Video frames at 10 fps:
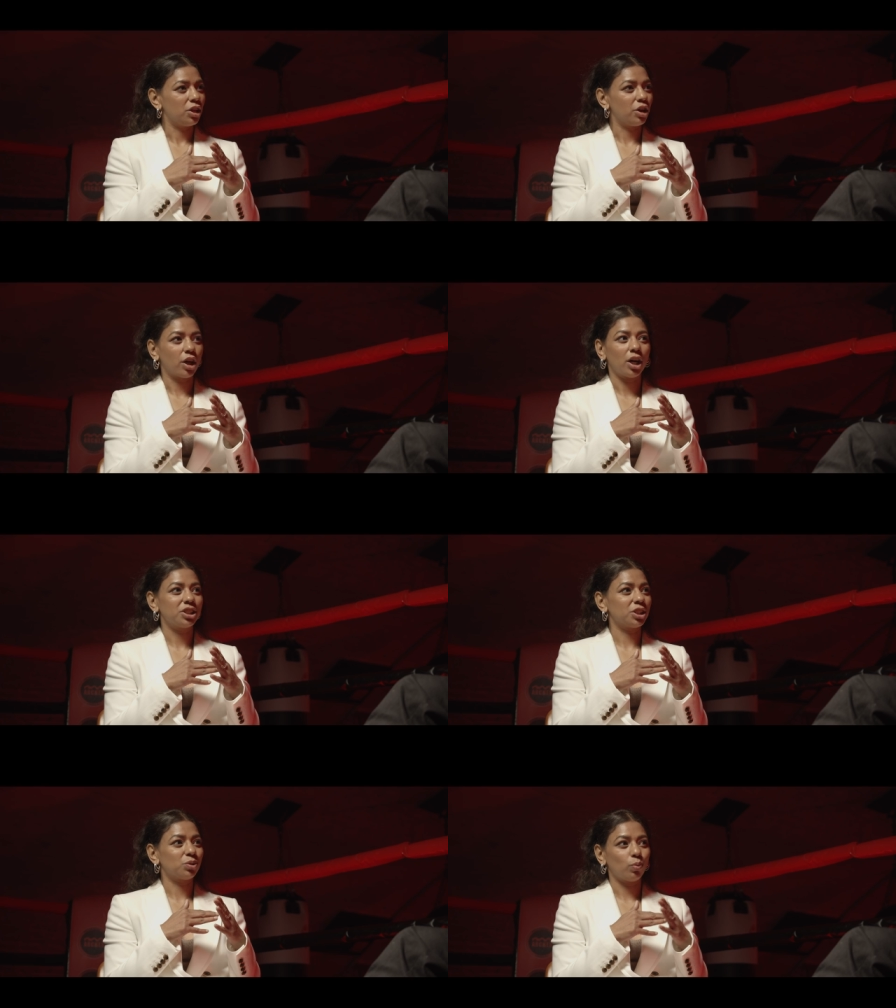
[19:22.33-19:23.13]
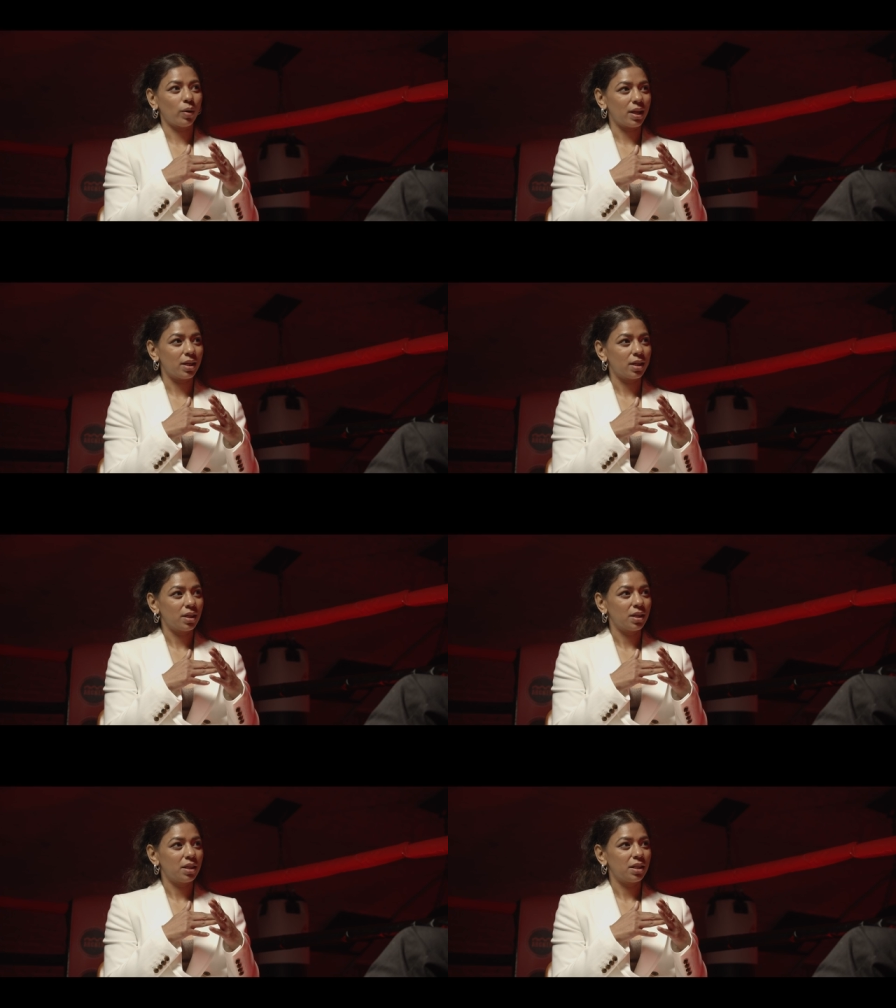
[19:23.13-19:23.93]
You can't just win.
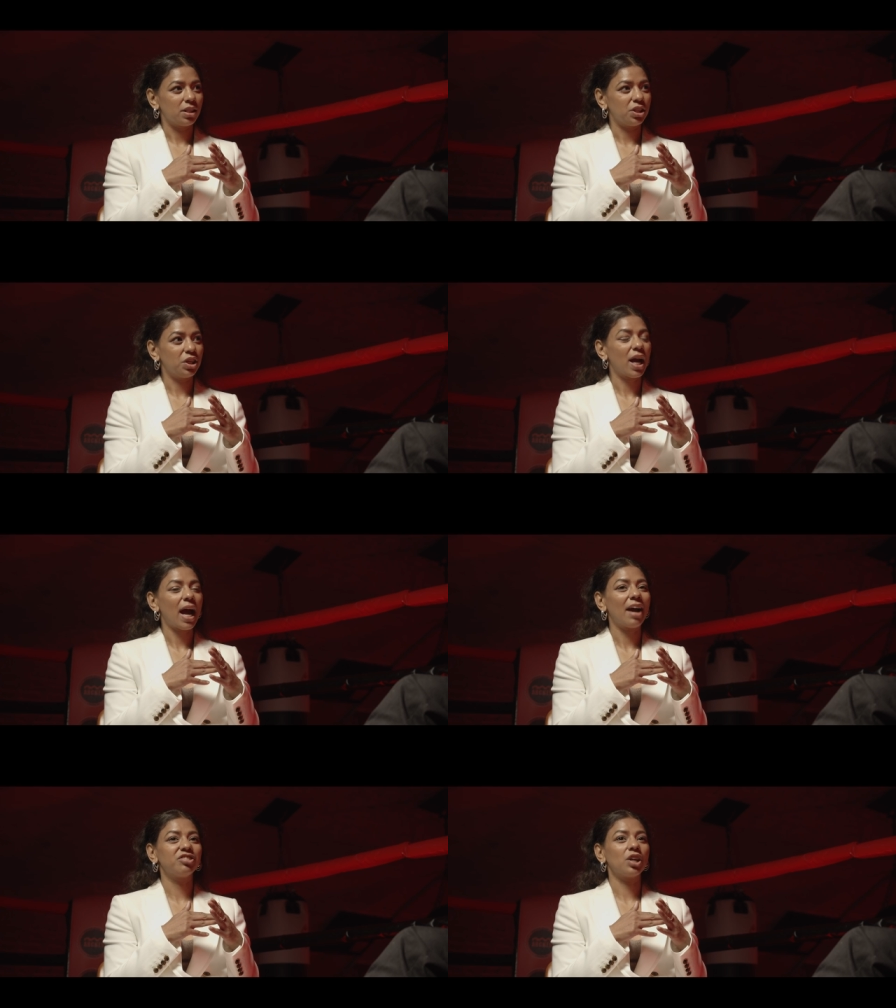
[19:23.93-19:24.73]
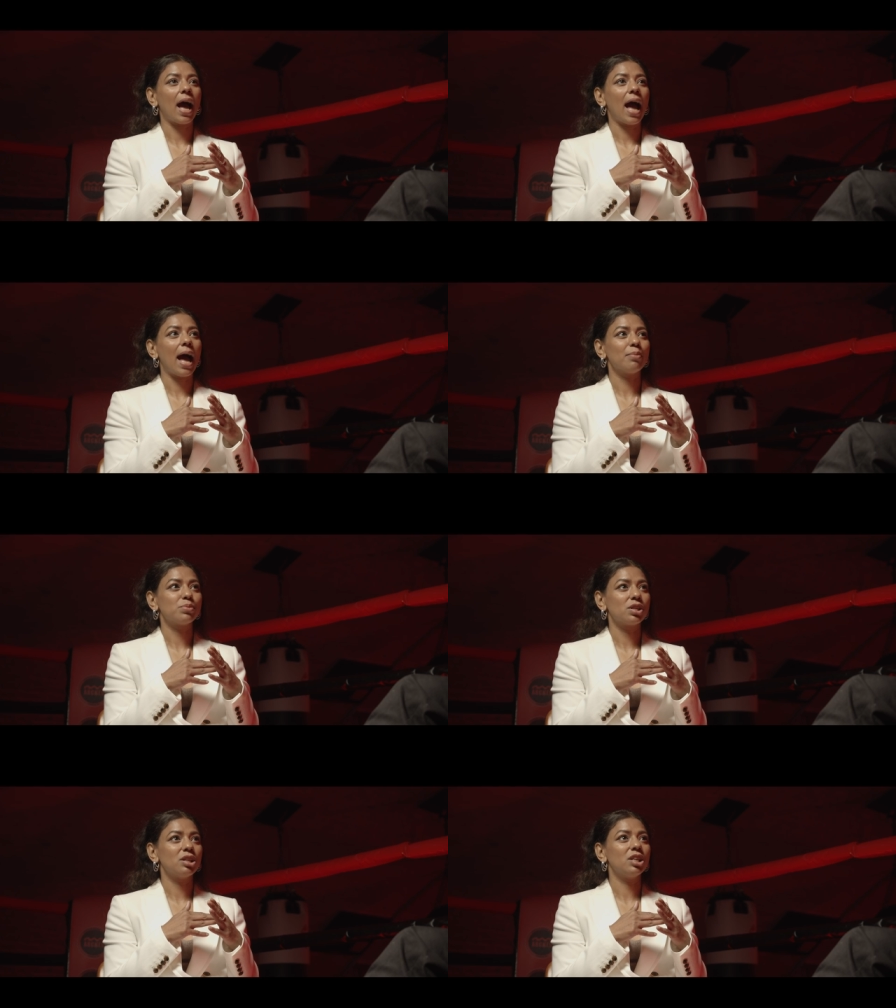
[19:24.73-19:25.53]
You have to
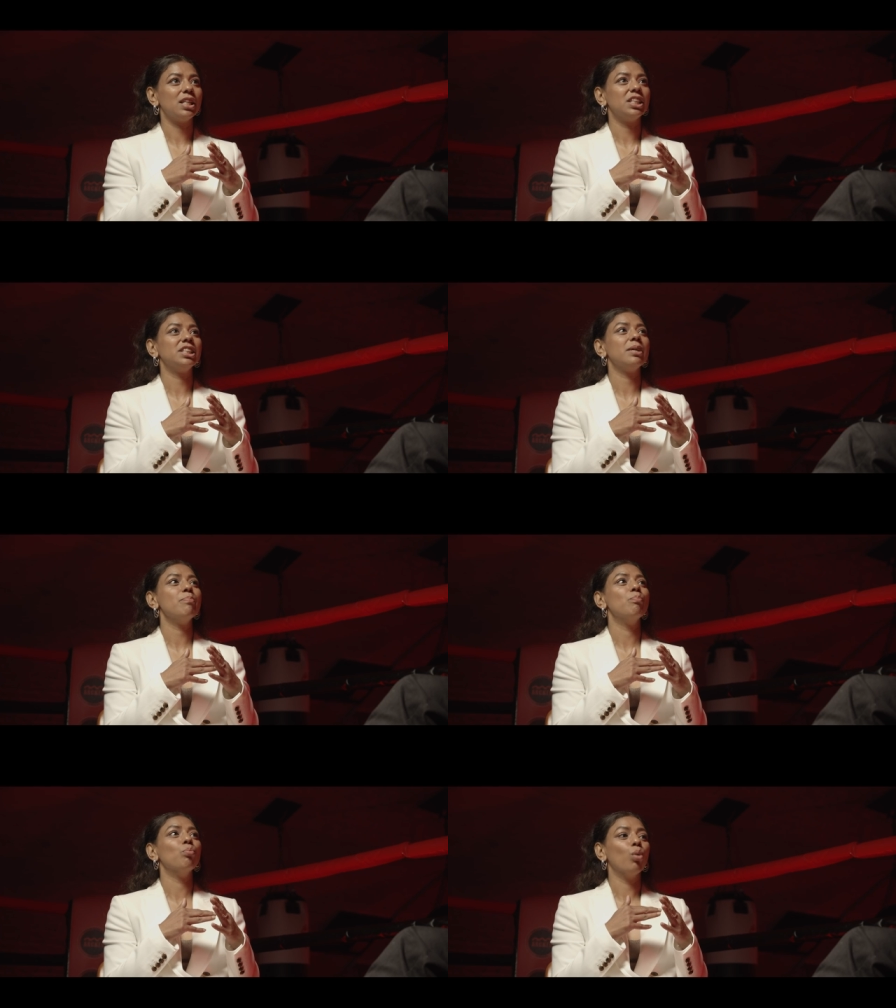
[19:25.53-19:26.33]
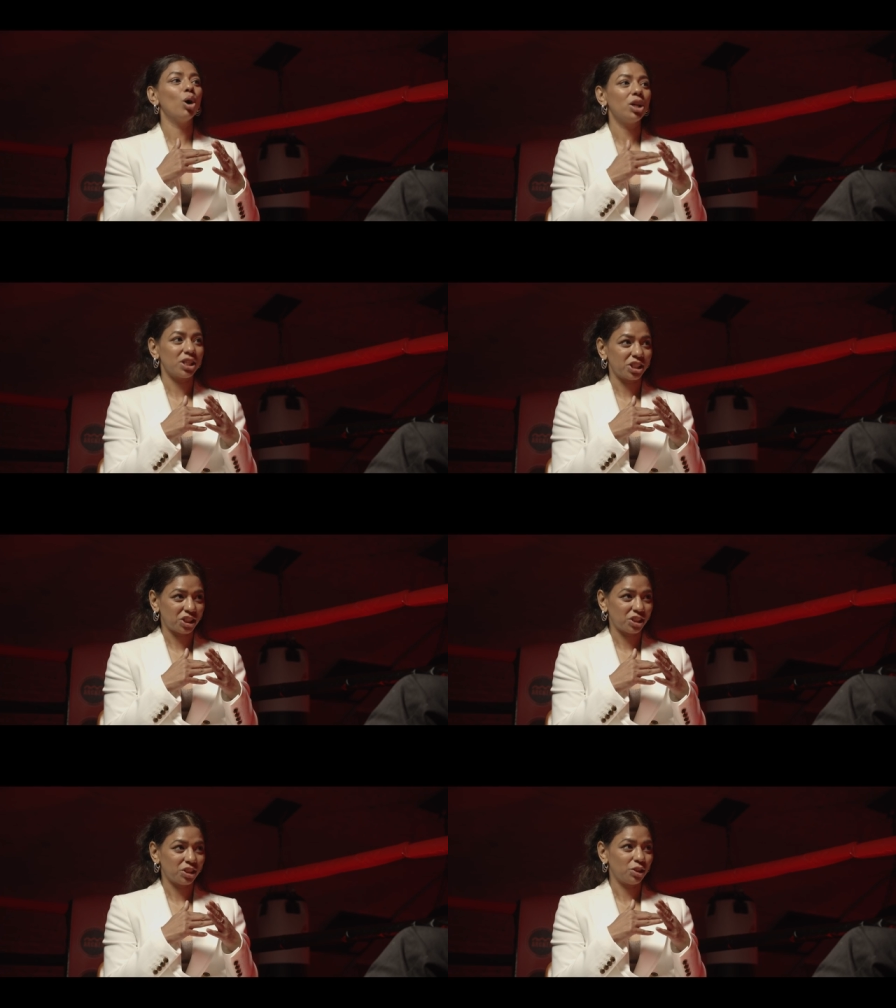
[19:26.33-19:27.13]
absolutely
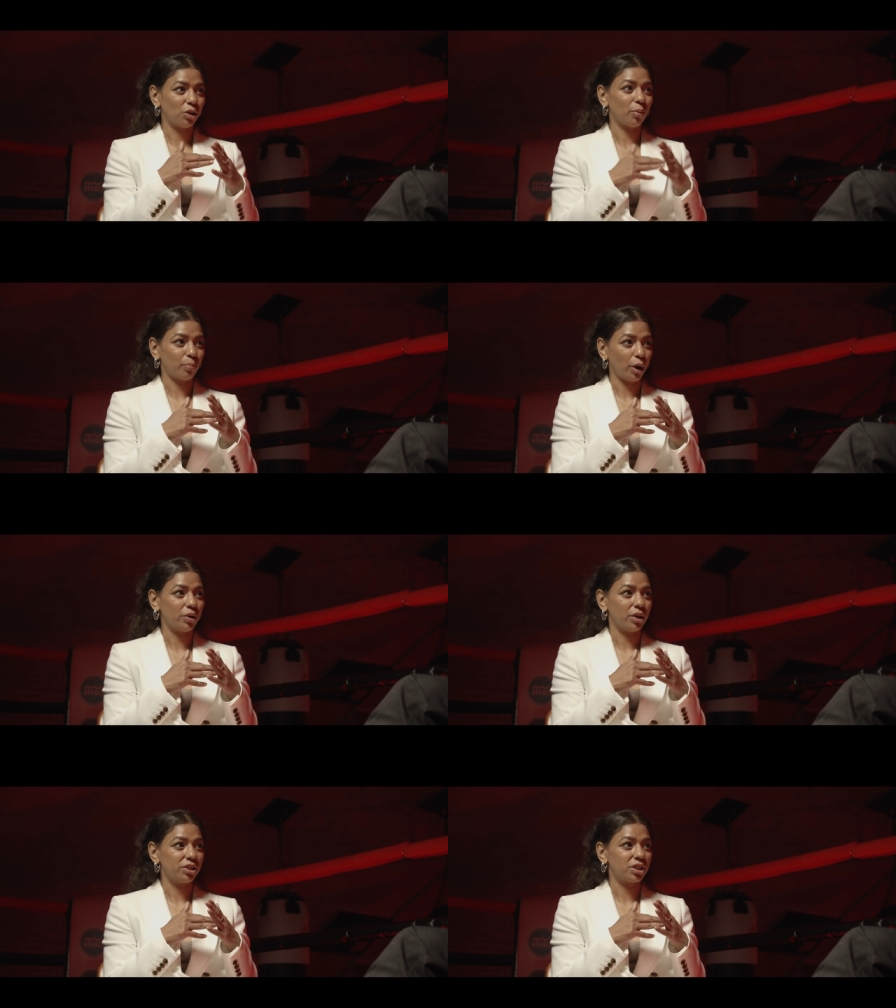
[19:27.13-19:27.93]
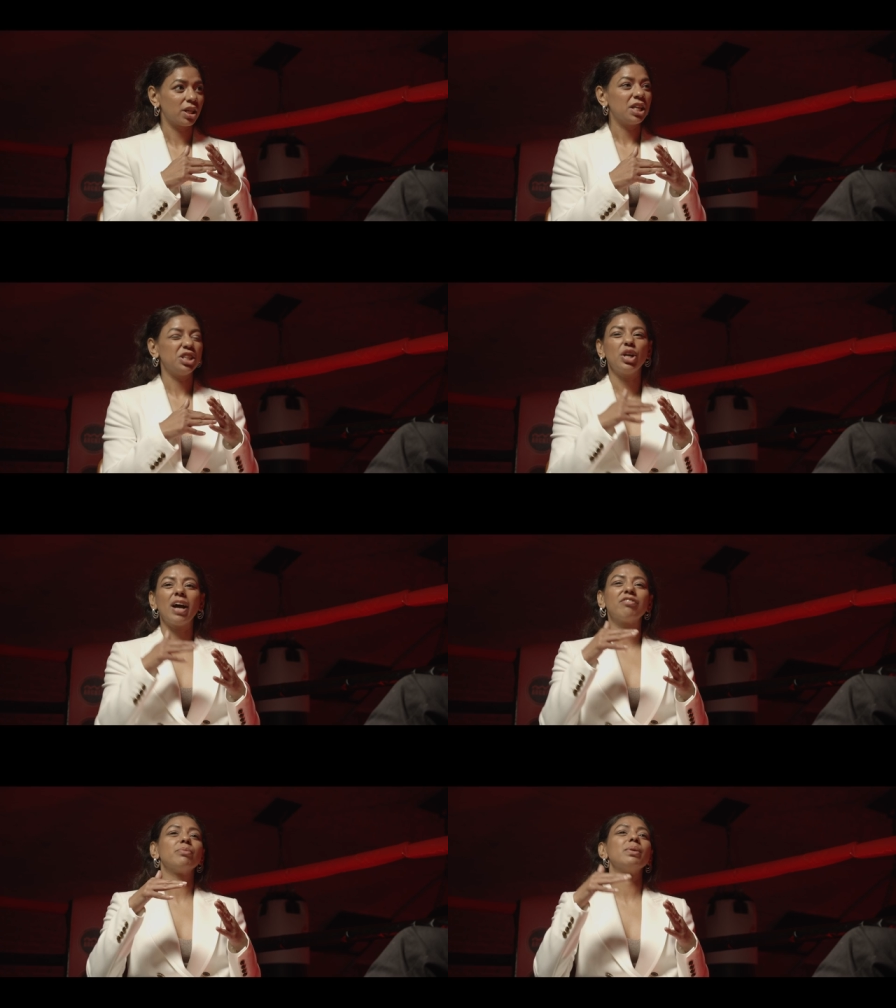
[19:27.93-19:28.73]
demolish your opponent. You
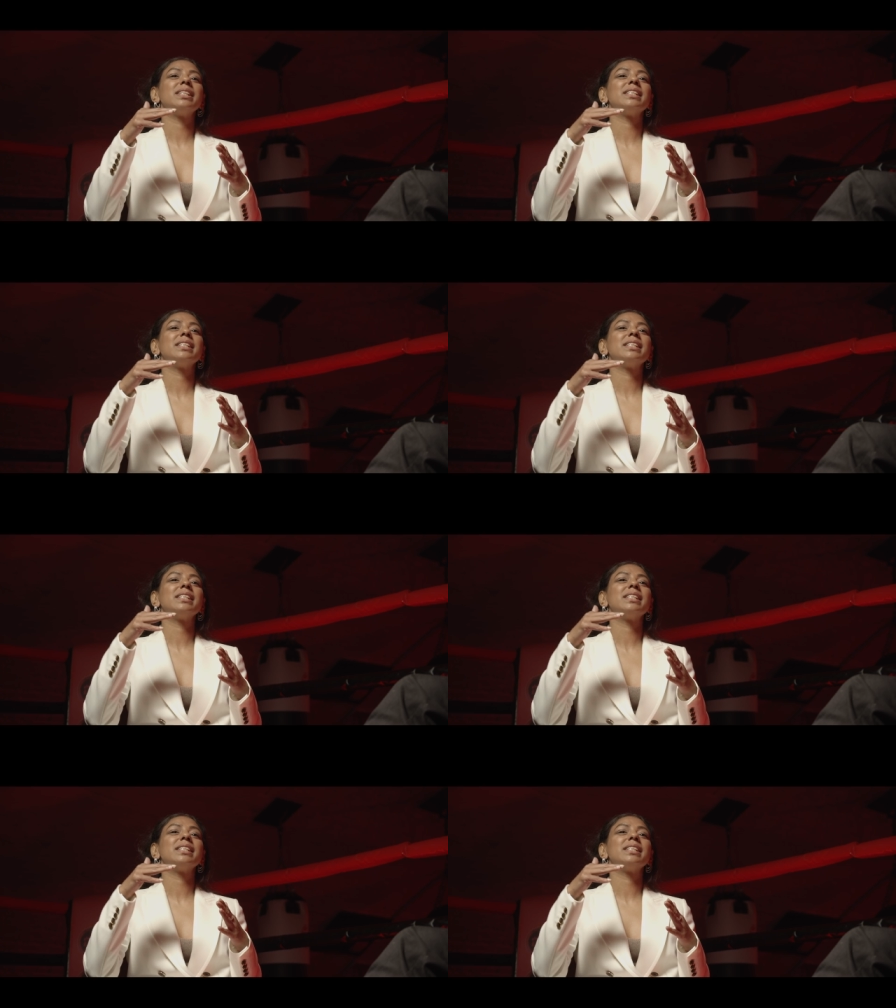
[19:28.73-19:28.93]
have to be